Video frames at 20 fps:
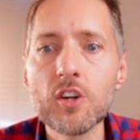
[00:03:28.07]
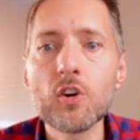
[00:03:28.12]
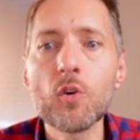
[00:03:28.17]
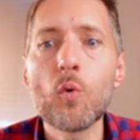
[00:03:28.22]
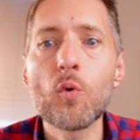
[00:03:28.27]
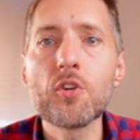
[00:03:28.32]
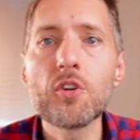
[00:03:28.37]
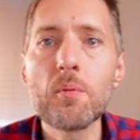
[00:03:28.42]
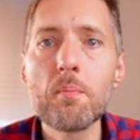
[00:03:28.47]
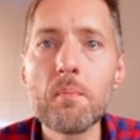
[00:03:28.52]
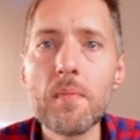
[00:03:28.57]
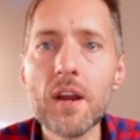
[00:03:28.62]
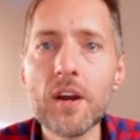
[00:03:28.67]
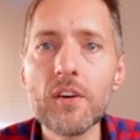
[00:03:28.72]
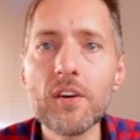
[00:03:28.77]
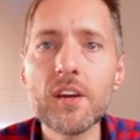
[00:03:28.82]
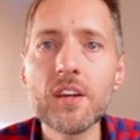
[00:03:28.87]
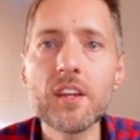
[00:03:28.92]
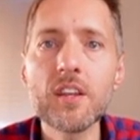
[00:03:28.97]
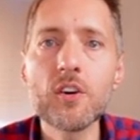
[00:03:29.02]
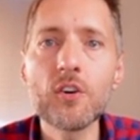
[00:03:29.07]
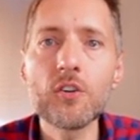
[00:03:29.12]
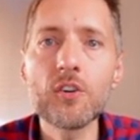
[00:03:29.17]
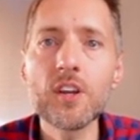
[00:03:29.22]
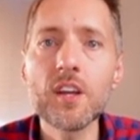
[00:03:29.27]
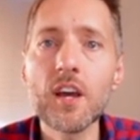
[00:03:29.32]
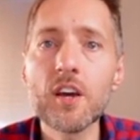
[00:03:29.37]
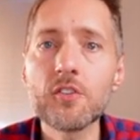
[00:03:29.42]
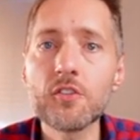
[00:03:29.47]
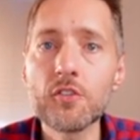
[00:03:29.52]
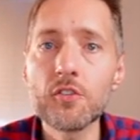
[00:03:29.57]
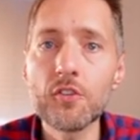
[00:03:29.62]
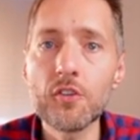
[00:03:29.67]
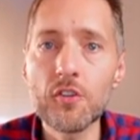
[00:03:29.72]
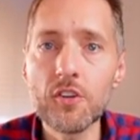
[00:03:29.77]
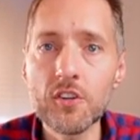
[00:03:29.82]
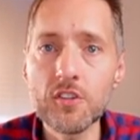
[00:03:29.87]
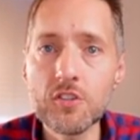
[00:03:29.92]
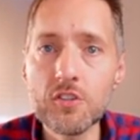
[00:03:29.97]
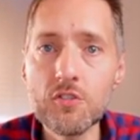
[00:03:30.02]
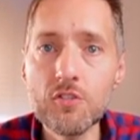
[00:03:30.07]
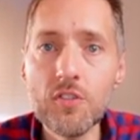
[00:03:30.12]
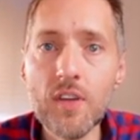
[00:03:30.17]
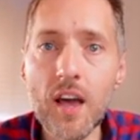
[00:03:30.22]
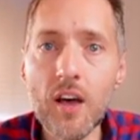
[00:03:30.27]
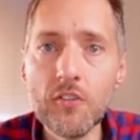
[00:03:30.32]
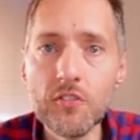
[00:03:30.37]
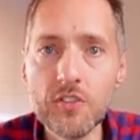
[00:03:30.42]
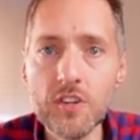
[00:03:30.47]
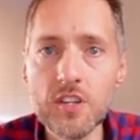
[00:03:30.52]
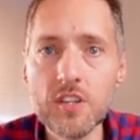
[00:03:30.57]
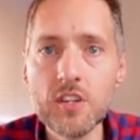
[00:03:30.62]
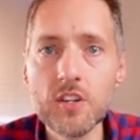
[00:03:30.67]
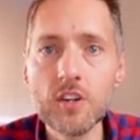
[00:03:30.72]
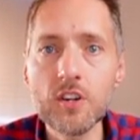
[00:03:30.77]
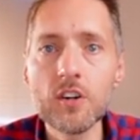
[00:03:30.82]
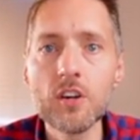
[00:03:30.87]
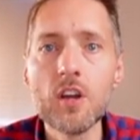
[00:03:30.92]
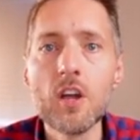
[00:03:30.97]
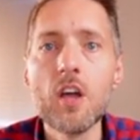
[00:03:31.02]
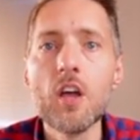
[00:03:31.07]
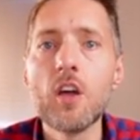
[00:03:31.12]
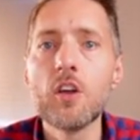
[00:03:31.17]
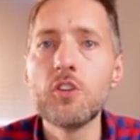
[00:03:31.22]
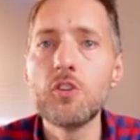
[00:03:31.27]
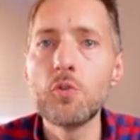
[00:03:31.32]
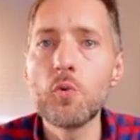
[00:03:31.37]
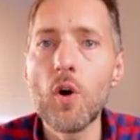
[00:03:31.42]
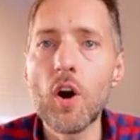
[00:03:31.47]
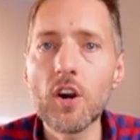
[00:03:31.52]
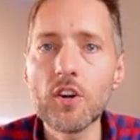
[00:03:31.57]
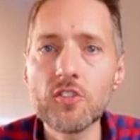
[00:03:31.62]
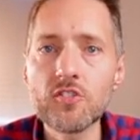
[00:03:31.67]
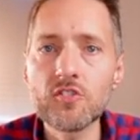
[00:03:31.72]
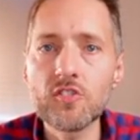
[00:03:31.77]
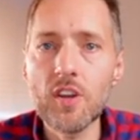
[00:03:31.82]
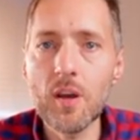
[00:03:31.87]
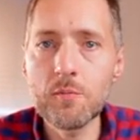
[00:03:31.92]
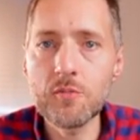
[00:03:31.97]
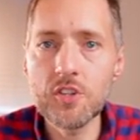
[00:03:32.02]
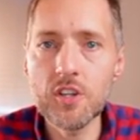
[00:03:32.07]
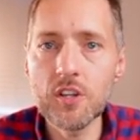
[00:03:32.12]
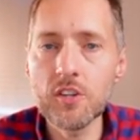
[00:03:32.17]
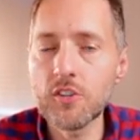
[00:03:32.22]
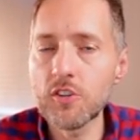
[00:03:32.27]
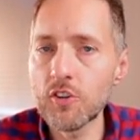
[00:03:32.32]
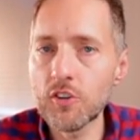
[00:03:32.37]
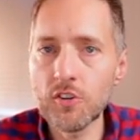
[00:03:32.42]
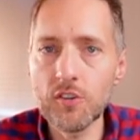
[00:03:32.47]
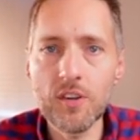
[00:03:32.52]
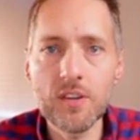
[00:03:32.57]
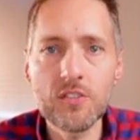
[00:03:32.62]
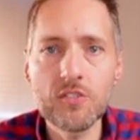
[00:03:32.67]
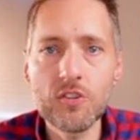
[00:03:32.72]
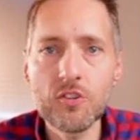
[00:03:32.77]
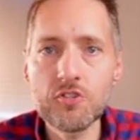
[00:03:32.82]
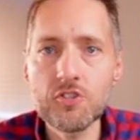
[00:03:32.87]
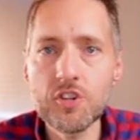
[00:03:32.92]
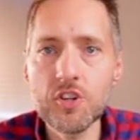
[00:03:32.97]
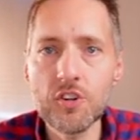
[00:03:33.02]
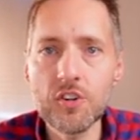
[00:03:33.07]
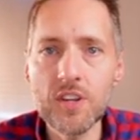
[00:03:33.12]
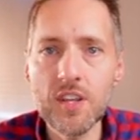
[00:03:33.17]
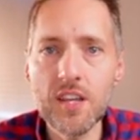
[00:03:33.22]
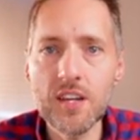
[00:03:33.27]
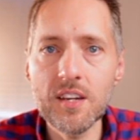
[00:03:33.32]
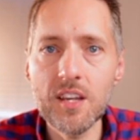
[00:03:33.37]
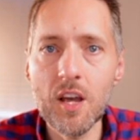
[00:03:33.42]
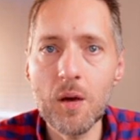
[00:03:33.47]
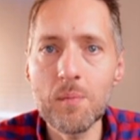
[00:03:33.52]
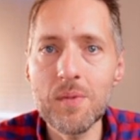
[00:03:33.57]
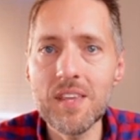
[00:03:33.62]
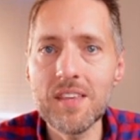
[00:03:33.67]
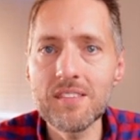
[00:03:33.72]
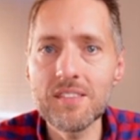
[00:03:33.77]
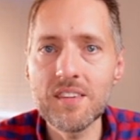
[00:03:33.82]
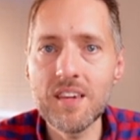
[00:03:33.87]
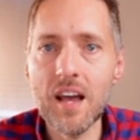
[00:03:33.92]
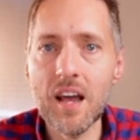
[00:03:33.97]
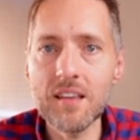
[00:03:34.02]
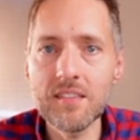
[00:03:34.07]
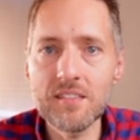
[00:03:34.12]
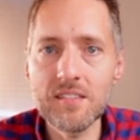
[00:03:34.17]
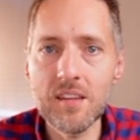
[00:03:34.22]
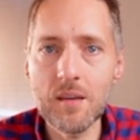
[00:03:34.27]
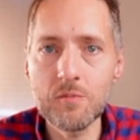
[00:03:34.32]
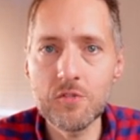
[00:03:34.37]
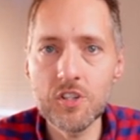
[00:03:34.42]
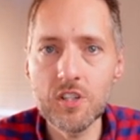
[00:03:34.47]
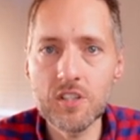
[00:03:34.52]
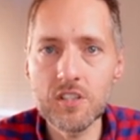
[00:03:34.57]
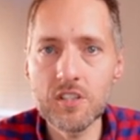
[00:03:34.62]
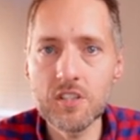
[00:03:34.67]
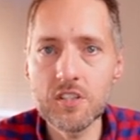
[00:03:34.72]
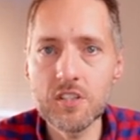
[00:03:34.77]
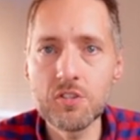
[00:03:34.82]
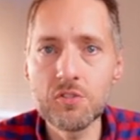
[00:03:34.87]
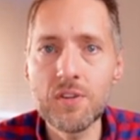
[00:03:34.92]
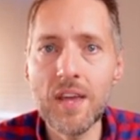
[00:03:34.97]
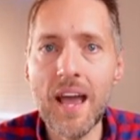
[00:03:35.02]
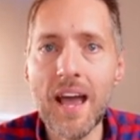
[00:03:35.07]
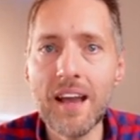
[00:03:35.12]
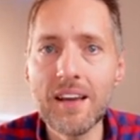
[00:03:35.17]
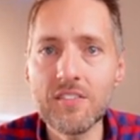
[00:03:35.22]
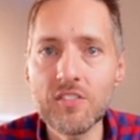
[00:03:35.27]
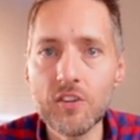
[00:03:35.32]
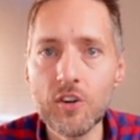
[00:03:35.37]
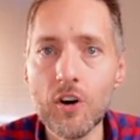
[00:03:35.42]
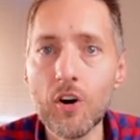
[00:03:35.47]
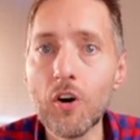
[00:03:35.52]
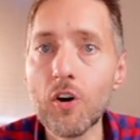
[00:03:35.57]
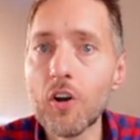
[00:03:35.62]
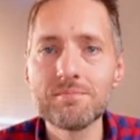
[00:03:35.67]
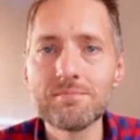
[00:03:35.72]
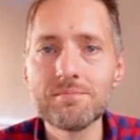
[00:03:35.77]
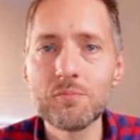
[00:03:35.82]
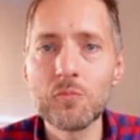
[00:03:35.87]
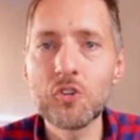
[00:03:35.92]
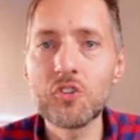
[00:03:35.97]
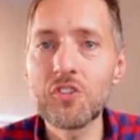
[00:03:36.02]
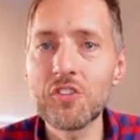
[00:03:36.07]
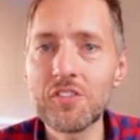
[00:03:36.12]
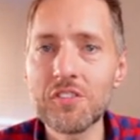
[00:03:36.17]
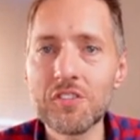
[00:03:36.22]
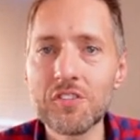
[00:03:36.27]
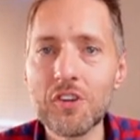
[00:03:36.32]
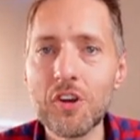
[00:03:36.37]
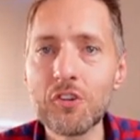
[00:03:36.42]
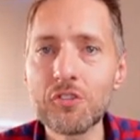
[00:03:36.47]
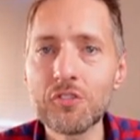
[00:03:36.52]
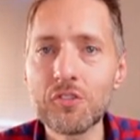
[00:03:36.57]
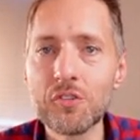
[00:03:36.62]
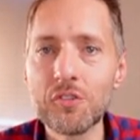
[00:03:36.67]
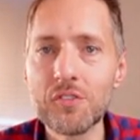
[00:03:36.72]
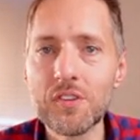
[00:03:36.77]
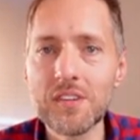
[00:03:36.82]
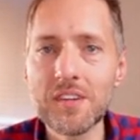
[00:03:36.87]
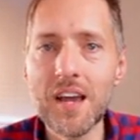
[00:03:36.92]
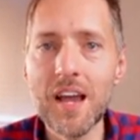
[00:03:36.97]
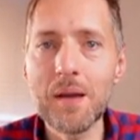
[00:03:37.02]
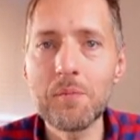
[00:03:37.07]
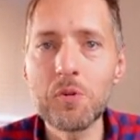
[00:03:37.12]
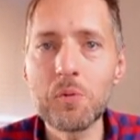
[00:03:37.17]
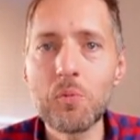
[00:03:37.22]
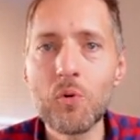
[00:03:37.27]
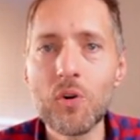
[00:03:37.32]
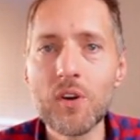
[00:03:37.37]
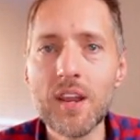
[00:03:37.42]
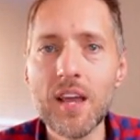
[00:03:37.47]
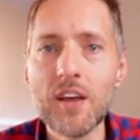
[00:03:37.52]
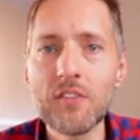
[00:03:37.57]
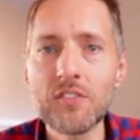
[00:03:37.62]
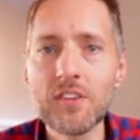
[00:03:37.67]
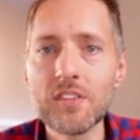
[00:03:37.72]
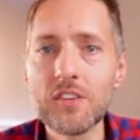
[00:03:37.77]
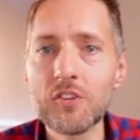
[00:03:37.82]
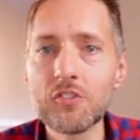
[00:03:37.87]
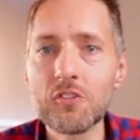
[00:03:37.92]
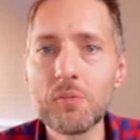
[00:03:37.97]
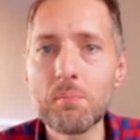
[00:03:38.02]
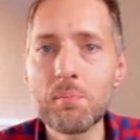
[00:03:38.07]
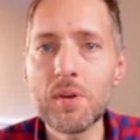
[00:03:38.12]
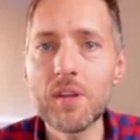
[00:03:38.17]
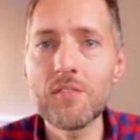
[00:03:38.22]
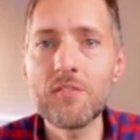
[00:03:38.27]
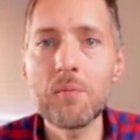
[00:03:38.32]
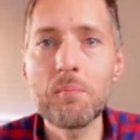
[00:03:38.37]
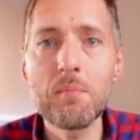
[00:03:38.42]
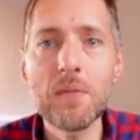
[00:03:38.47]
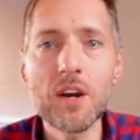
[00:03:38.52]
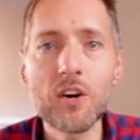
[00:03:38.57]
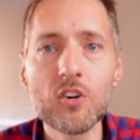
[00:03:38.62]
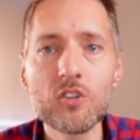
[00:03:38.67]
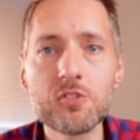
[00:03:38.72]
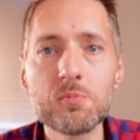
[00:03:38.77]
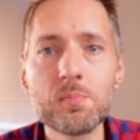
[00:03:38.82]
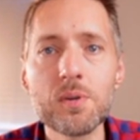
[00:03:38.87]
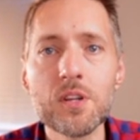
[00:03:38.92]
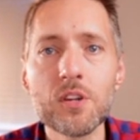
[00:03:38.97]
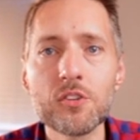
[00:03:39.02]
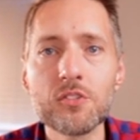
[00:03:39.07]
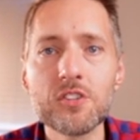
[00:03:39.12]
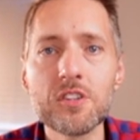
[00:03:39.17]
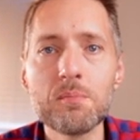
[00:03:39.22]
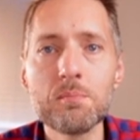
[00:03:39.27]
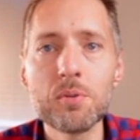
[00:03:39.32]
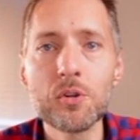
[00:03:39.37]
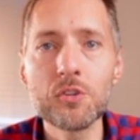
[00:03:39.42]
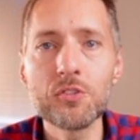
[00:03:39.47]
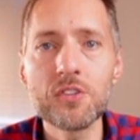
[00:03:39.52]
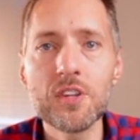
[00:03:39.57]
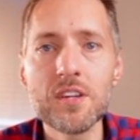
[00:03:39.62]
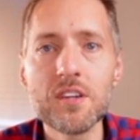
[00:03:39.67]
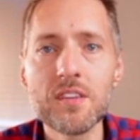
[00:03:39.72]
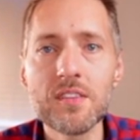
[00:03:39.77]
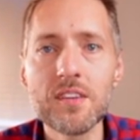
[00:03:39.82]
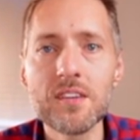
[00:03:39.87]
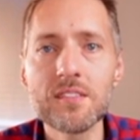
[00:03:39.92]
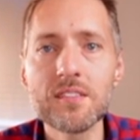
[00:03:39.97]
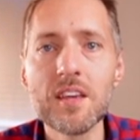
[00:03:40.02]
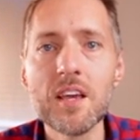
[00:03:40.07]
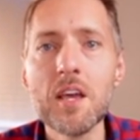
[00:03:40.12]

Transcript: or you're married and earning under $32,000 a year, you aren't subject, your Social Security income is not subject to tax at all. Which this is also the time to point out that there's a bit of a marriage penalty built into this,